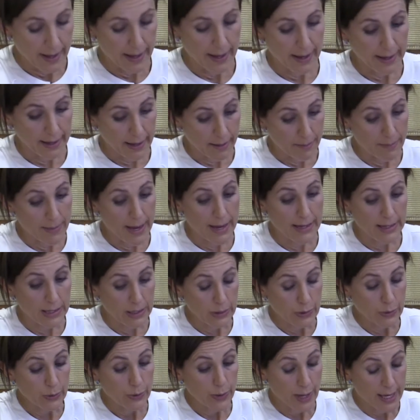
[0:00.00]
Again,
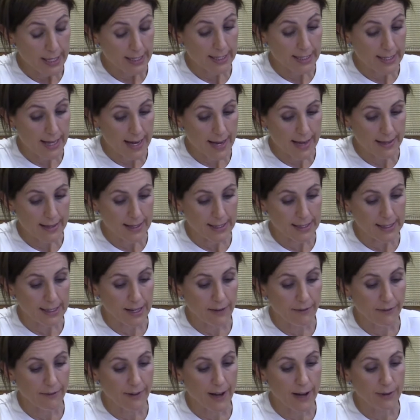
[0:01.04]
many US studies
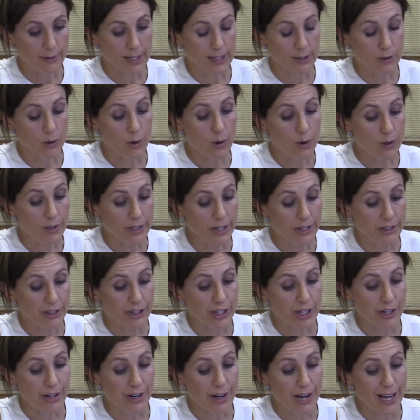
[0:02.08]
have found that older
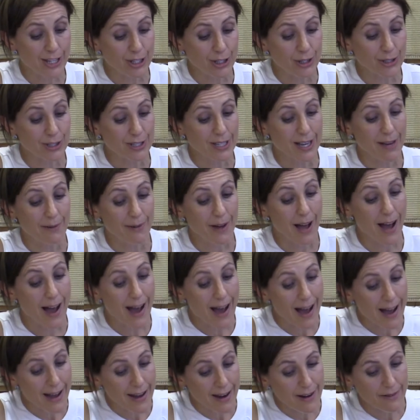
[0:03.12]
generations have
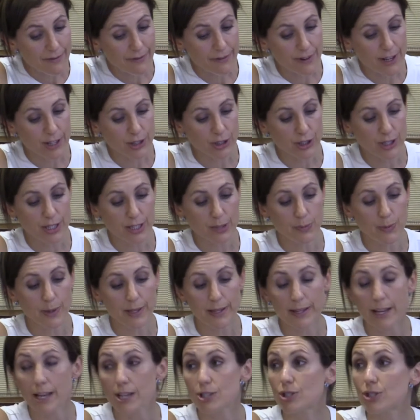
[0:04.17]
higher inflation
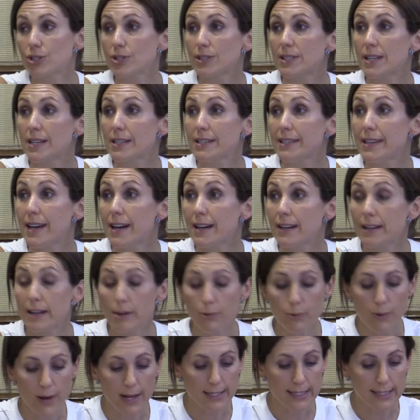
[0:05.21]
expectations than younger
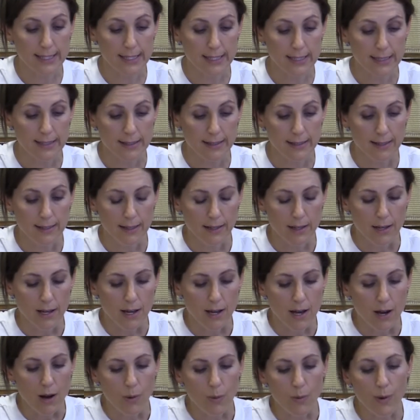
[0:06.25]
ones.
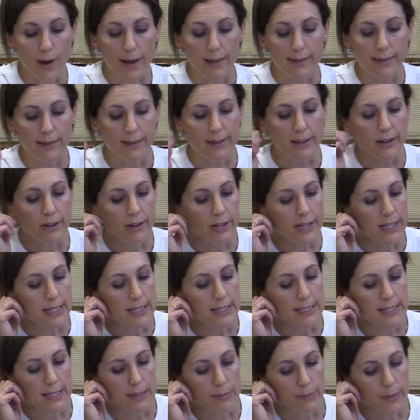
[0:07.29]
One theory
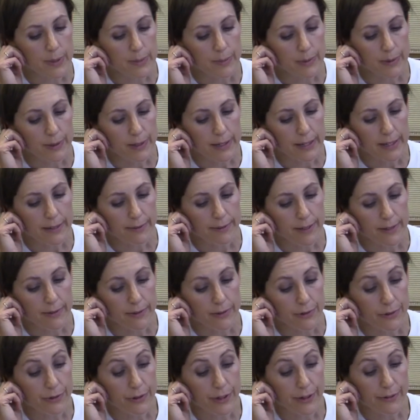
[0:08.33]
is that people living
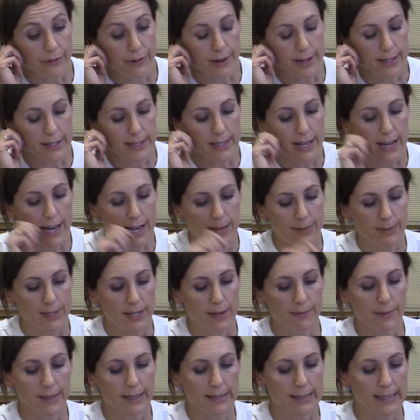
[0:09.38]
through different times
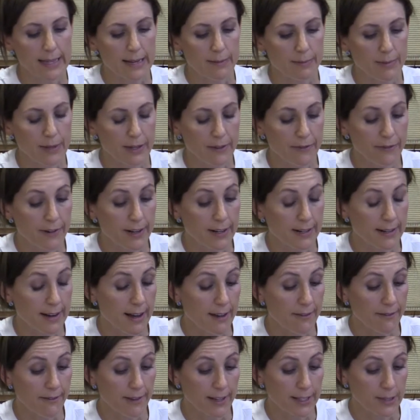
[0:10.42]
have built up different
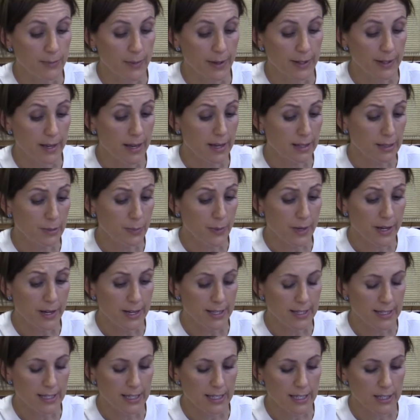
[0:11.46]
life
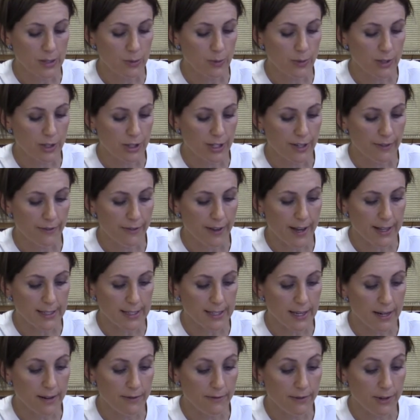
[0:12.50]
experiences, which affects
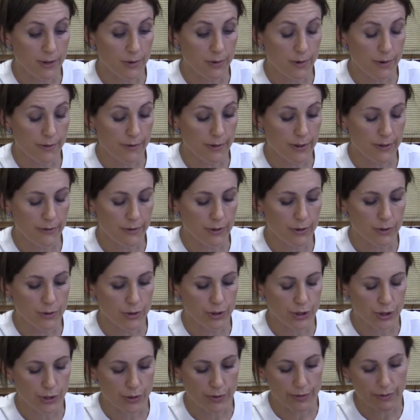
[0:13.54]
their view of the
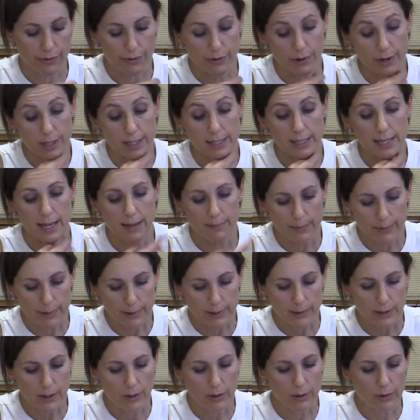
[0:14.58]
future. For
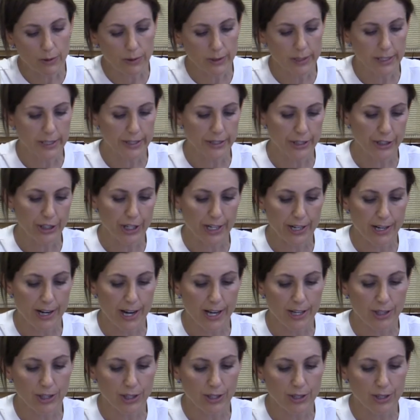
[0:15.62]
example, older
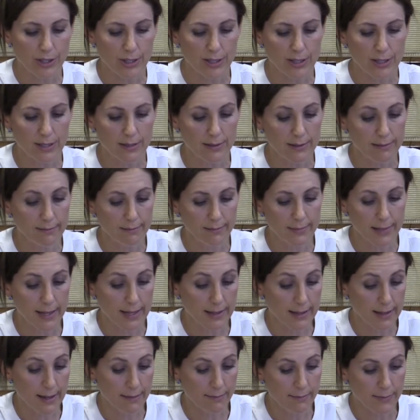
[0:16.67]
generations
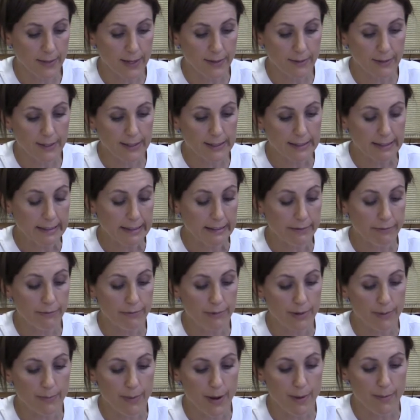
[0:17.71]
that can vividly
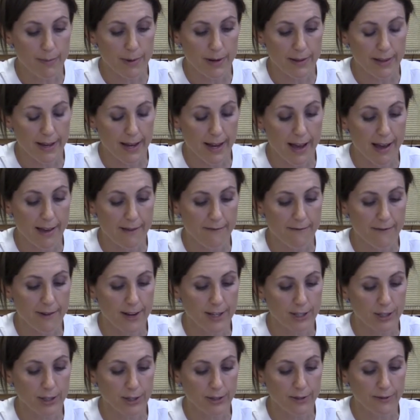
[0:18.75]
remember the high
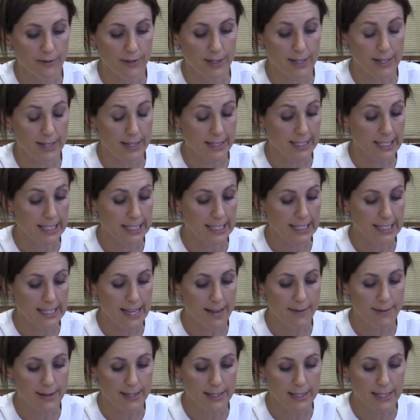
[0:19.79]
inflation of the
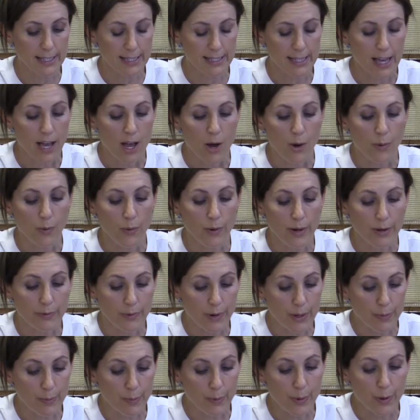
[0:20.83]
1970s will
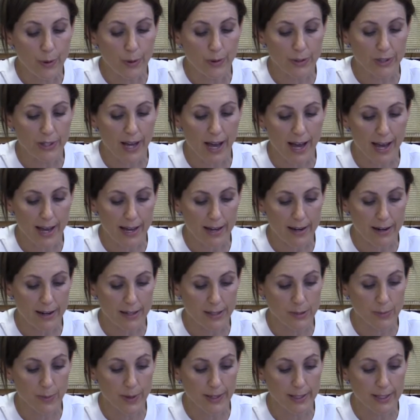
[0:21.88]
report higher
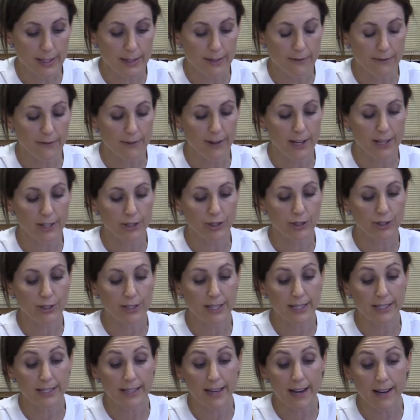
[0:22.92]
expected inflation
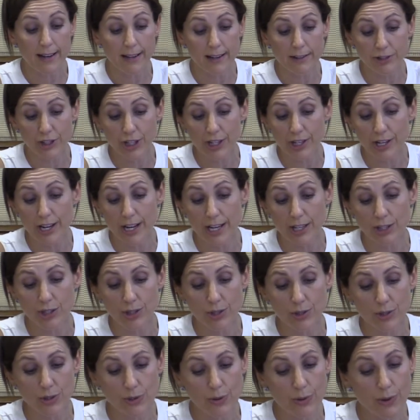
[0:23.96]
than younger
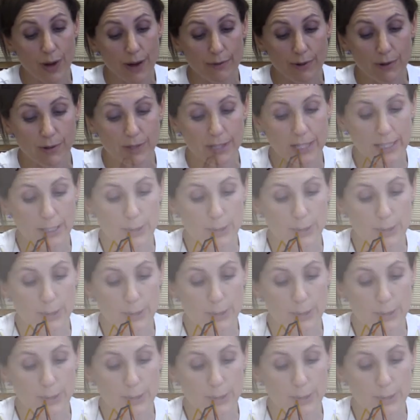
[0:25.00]
generations who have only